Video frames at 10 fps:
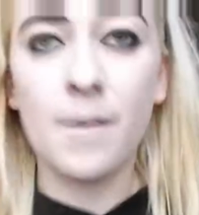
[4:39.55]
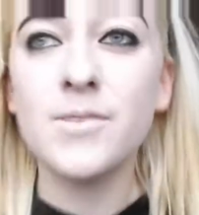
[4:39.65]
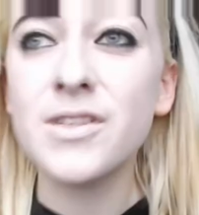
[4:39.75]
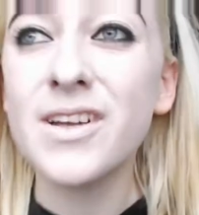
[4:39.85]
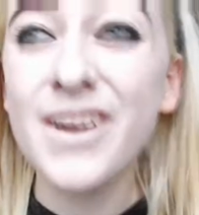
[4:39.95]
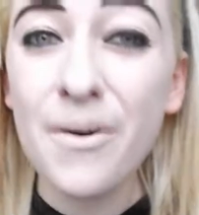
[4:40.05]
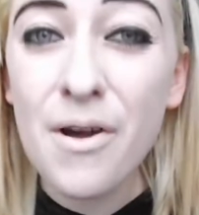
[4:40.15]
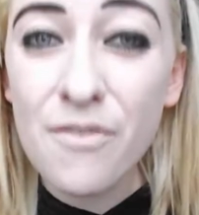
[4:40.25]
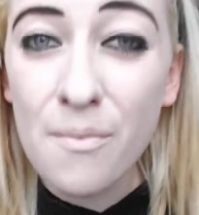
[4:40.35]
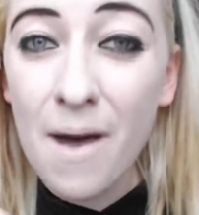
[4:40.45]
I'm just gonna go
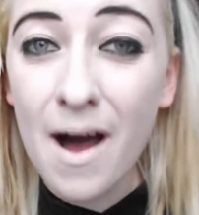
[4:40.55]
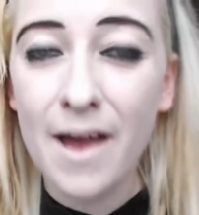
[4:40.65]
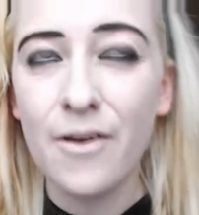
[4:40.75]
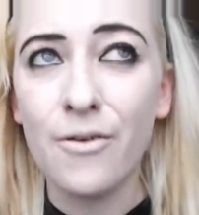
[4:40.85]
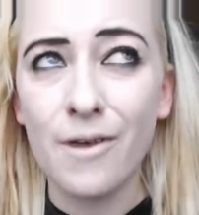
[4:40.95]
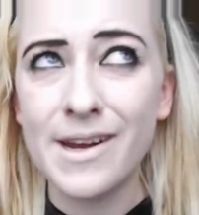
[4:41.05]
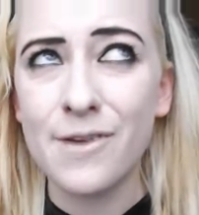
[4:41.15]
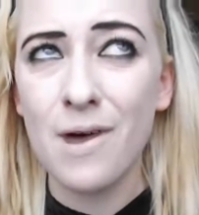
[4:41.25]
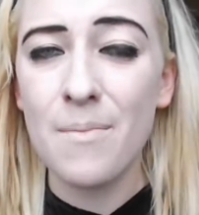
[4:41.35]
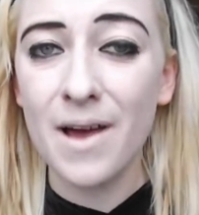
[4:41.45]
over my already
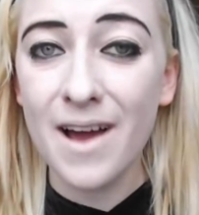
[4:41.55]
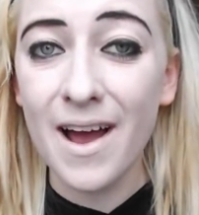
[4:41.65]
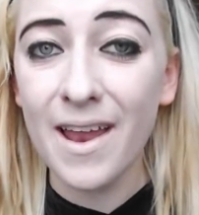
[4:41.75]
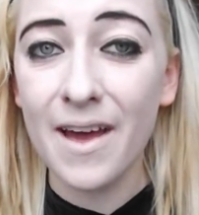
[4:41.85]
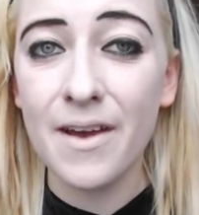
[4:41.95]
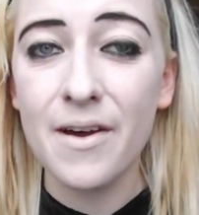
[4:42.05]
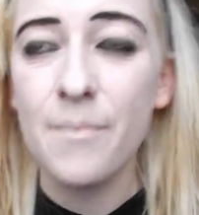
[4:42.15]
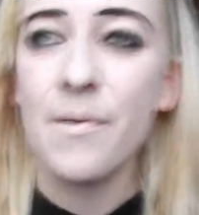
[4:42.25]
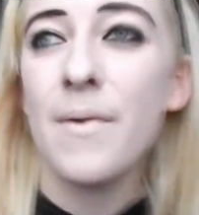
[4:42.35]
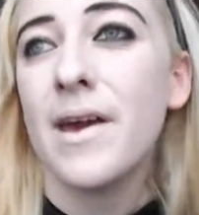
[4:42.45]
quite black
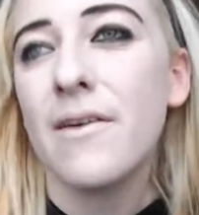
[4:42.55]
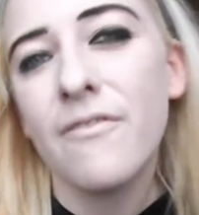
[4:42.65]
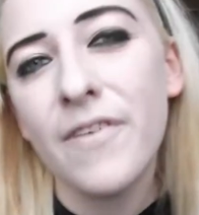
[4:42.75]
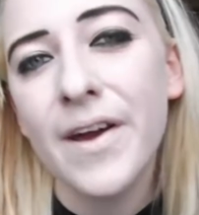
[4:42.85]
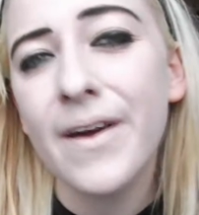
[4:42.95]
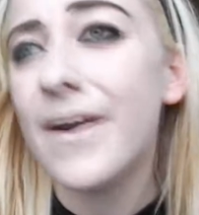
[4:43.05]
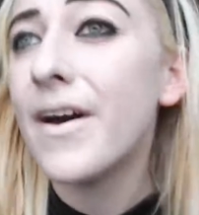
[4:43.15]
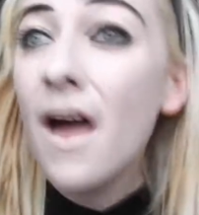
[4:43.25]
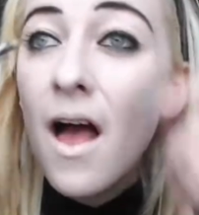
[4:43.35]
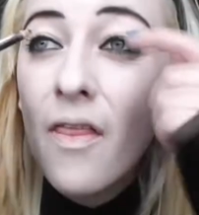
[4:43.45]
eyeliner, but make it
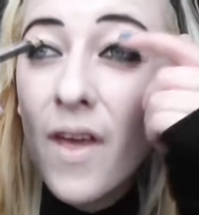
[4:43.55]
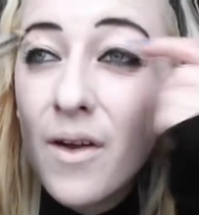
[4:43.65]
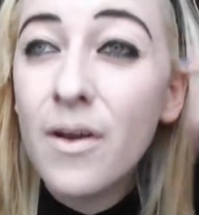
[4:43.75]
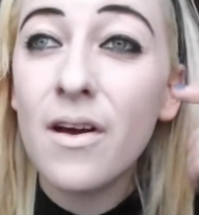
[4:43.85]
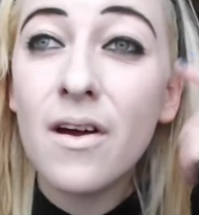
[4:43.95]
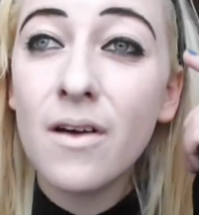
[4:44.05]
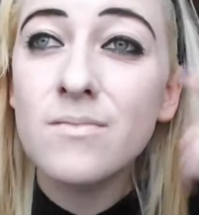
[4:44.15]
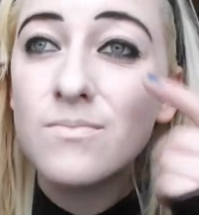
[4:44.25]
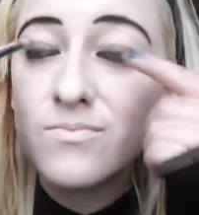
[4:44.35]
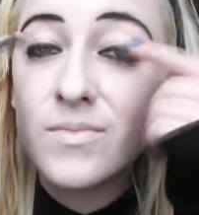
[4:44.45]
thicker. Then I'm gonna
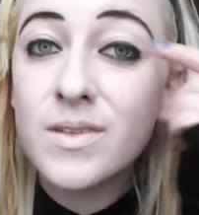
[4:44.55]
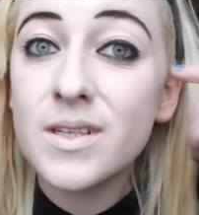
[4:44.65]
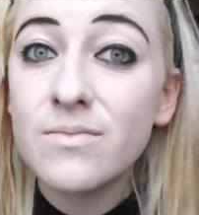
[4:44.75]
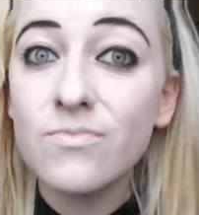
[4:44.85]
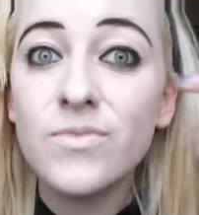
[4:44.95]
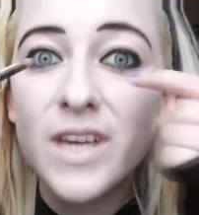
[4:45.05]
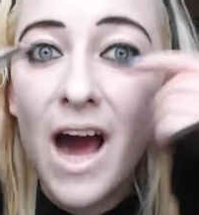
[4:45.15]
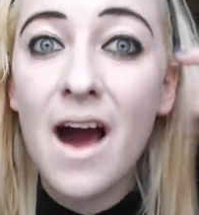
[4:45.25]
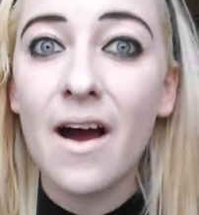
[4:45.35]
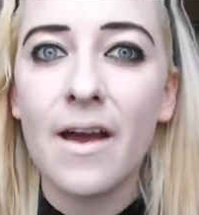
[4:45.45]

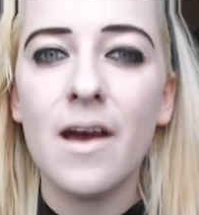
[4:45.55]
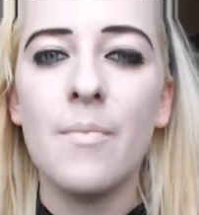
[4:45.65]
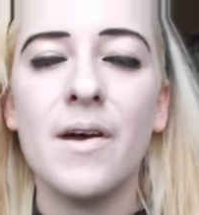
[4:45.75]
cat eye it a